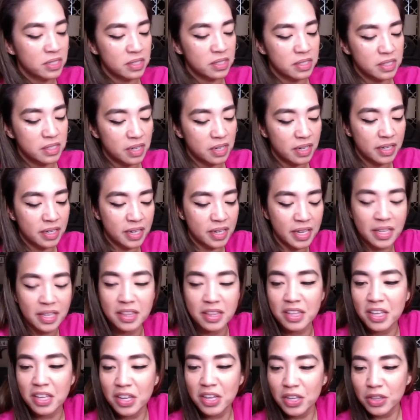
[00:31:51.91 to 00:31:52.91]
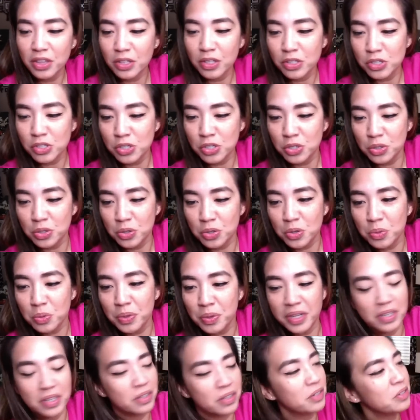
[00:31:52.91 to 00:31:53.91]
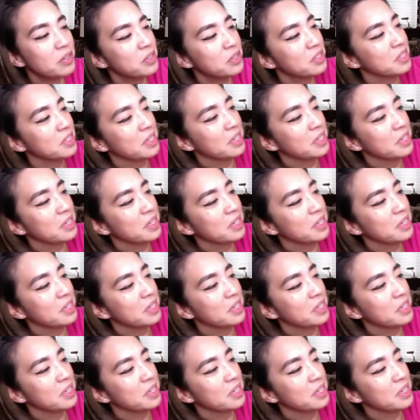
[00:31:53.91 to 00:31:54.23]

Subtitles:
tuck in the two winners